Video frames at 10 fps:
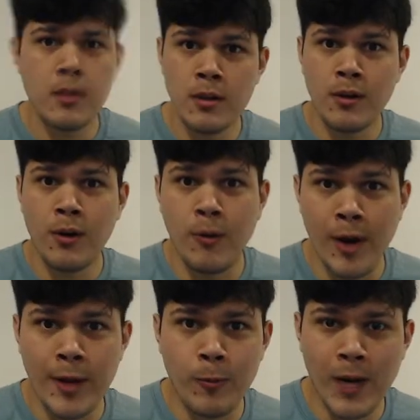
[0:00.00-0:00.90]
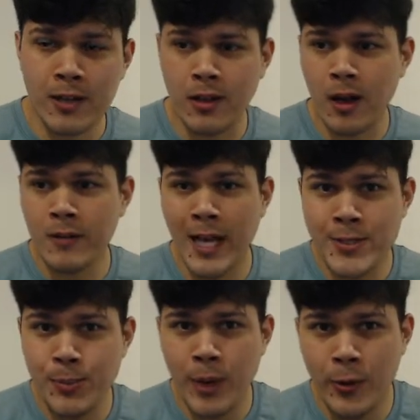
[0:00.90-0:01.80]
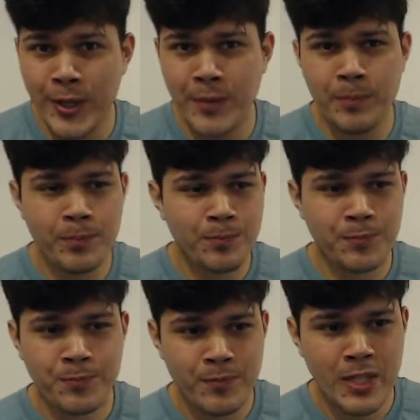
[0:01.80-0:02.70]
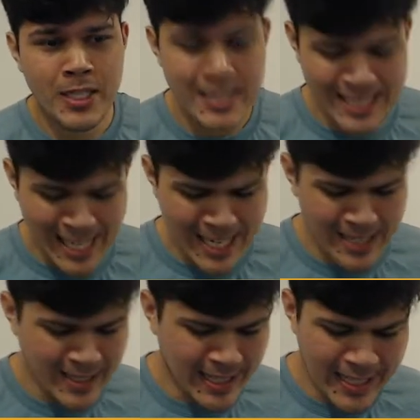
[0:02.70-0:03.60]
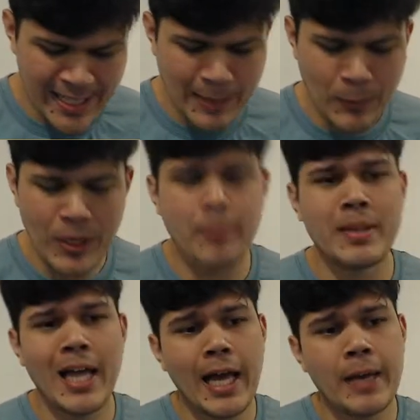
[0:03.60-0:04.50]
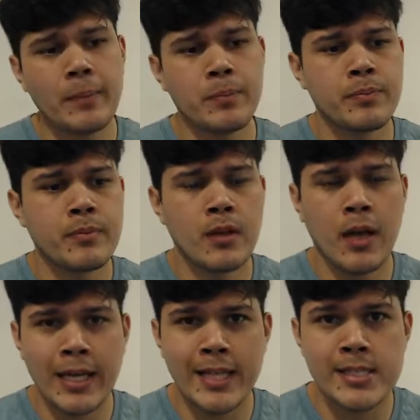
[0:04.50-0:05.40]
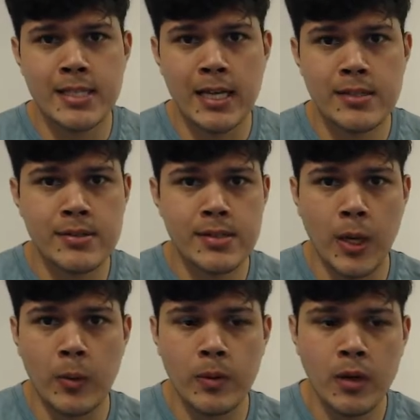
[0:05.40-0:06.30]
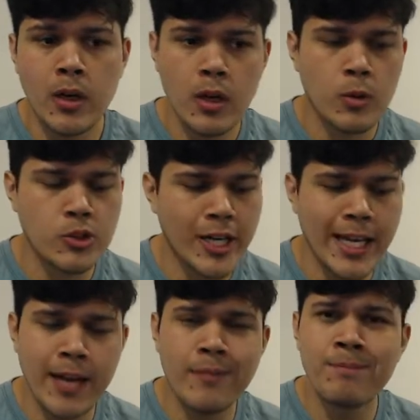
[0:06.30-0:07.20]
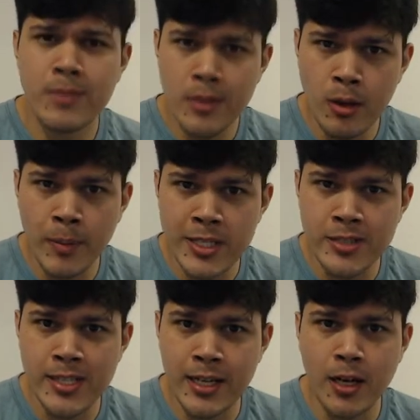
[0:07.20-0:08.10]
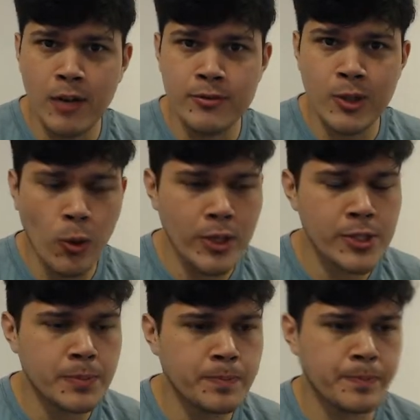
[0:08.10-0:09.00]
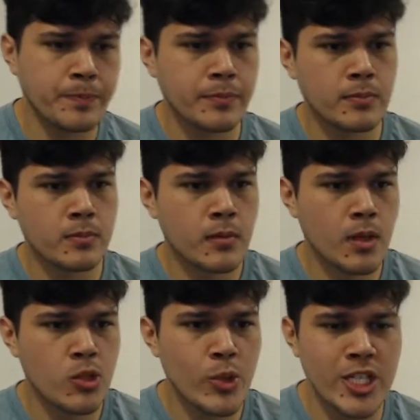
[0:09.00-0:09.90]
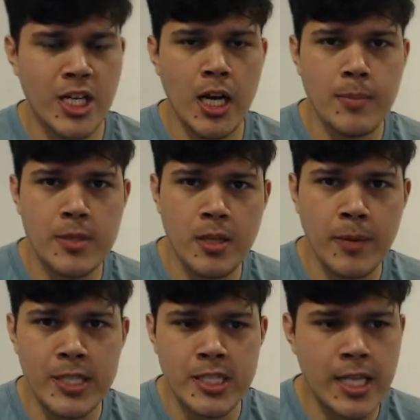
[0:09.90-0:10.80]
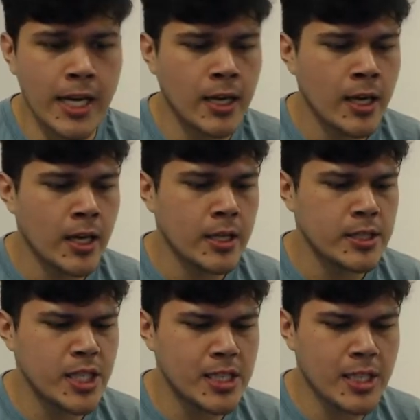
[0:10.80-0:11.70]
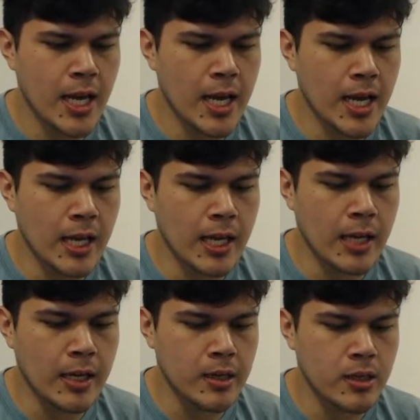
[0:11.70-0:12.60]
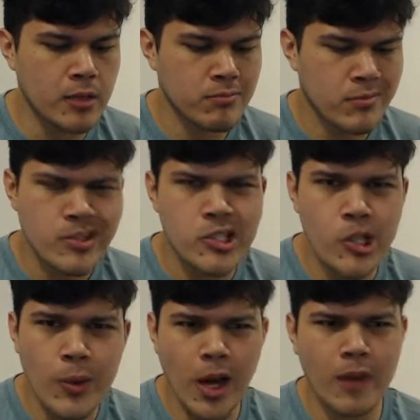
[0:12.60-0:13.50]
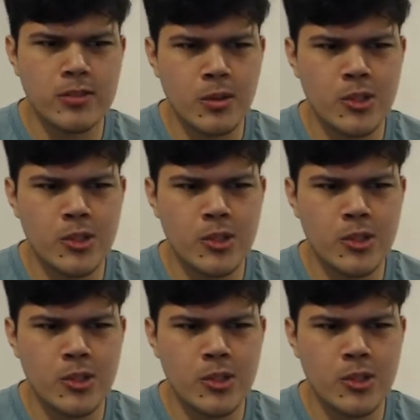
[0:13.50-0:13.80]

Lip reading: All right. Well, our last opponent decided he didn't want to play against us, so we're trying again. The budget deck, of course. Switching it up to the budget deck. Just gotta show it off a little.